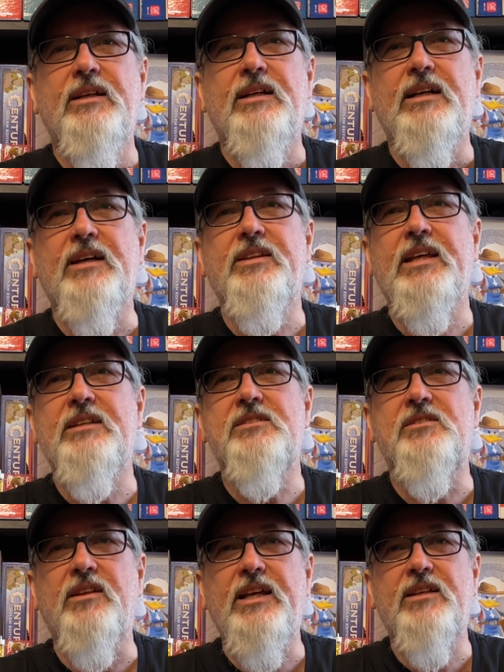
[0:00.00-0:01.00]
and then
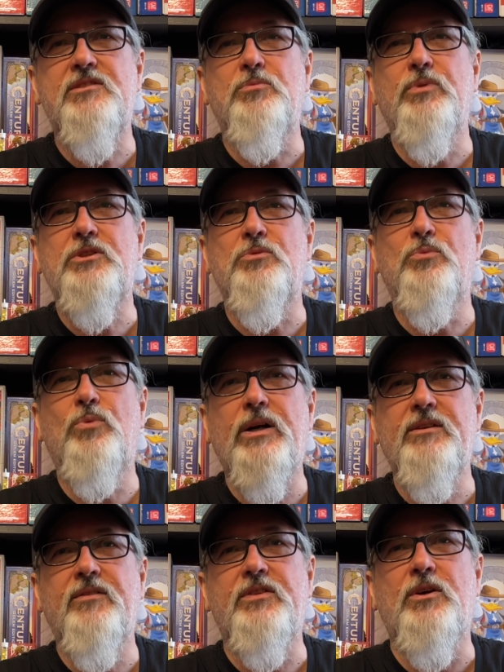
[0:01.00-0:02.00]
selects which one
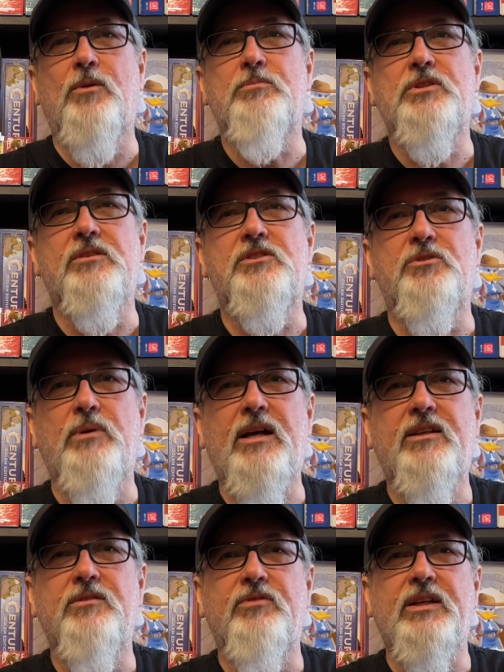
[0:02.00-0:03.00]
of the options to
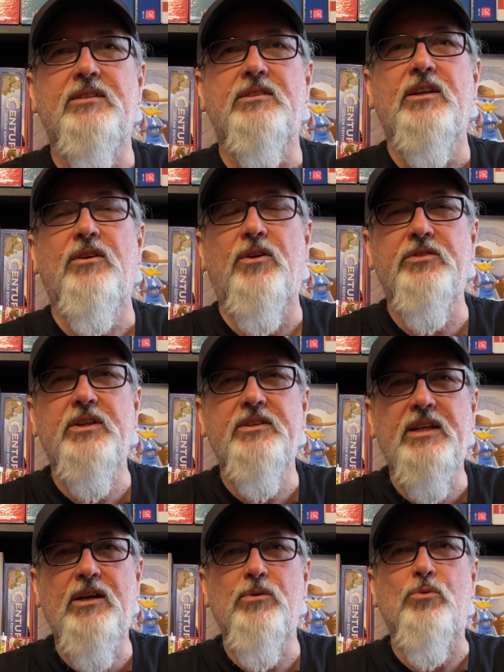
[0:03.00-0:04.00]
activate on the
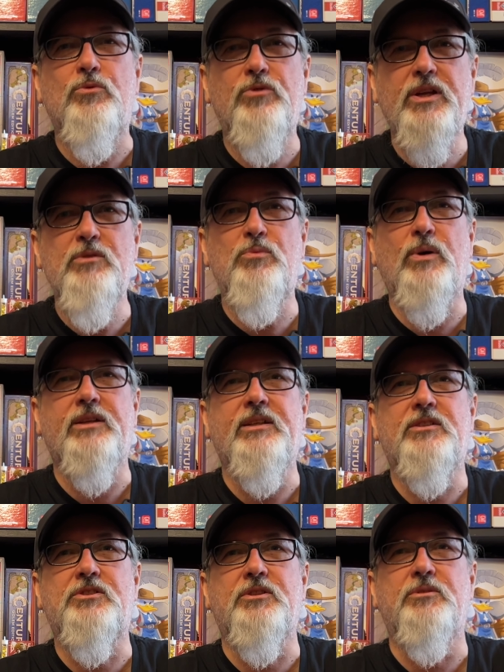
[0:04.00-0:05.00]
now re-won
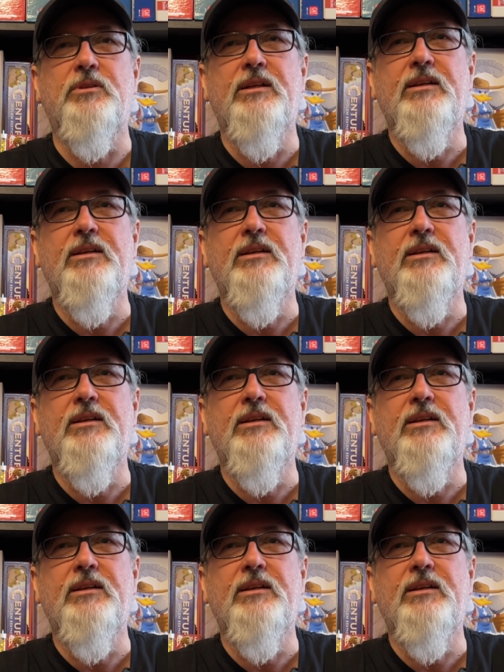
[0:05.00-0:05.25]
issue,